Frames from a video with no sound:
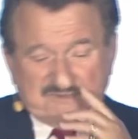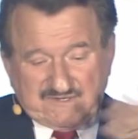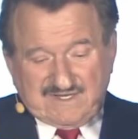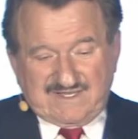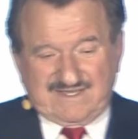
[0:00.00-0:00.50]

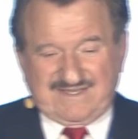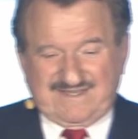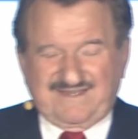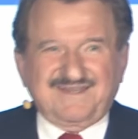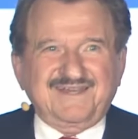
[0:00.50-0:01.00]
Well,
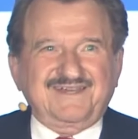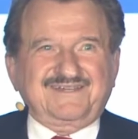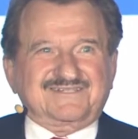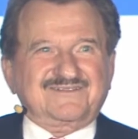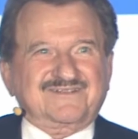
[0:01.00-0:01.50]

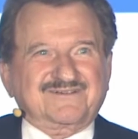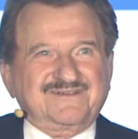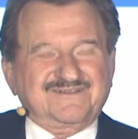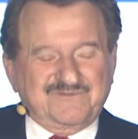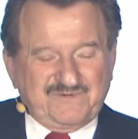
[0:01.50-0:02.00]
it's not
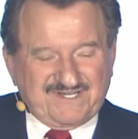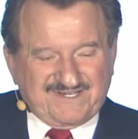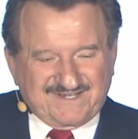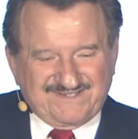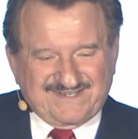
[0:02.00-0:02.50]
going to
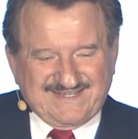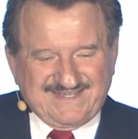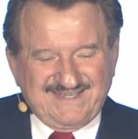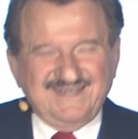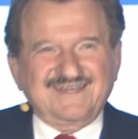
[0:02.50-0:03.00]
work, okay?